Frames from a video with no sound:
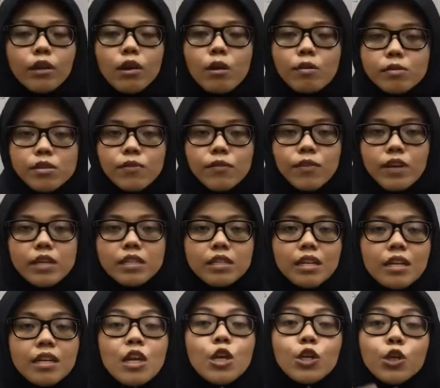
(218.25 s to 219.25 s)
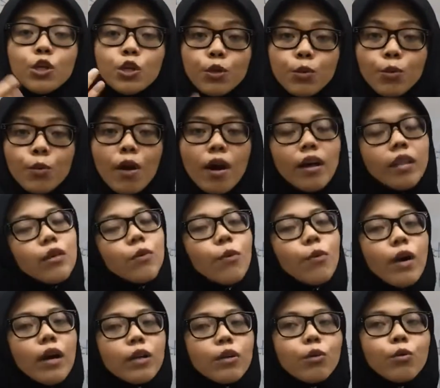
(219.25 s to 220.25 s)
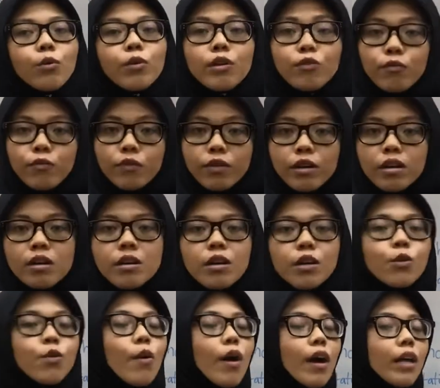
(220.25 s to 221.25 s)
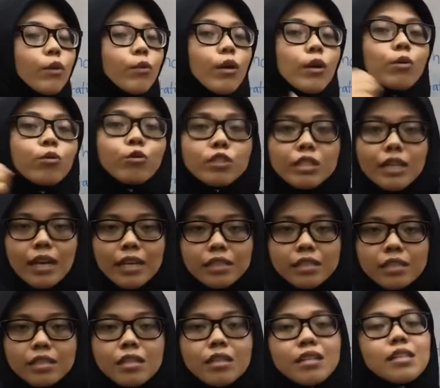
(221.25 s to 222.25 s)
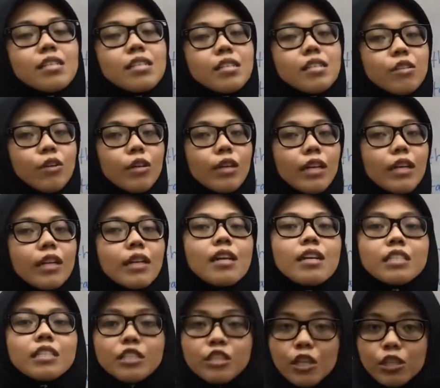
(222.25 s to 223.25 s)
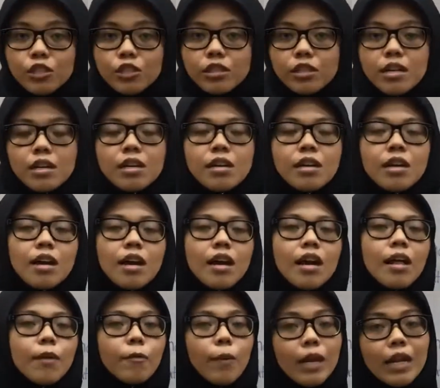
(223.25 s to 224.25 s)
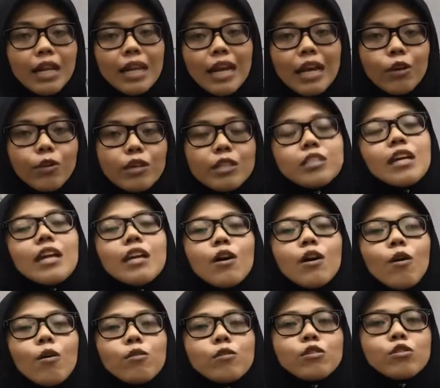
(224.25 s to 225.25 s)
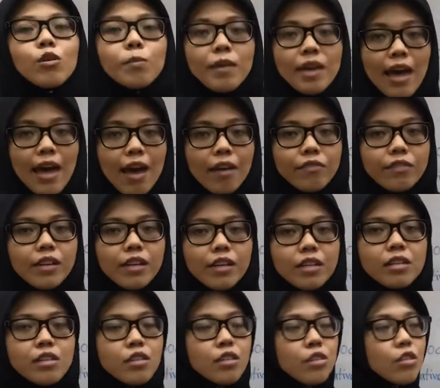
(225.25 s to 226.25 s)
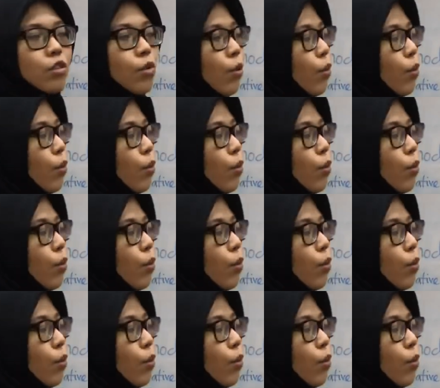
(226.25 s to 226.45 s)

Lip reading: observation, you are the one who infer, you are the one who judge the student gesture, body language, and also behavior. So